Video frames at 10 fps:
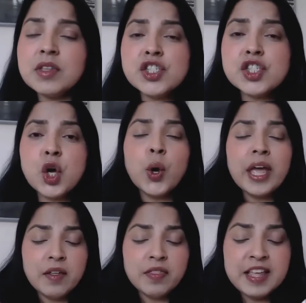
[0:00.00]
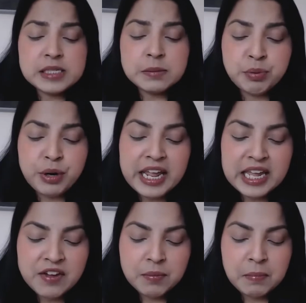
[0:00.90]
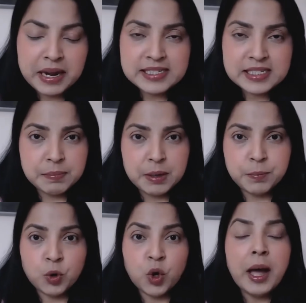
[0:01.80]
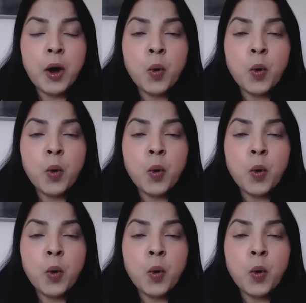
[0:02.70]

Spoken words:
So these break-even mindset people,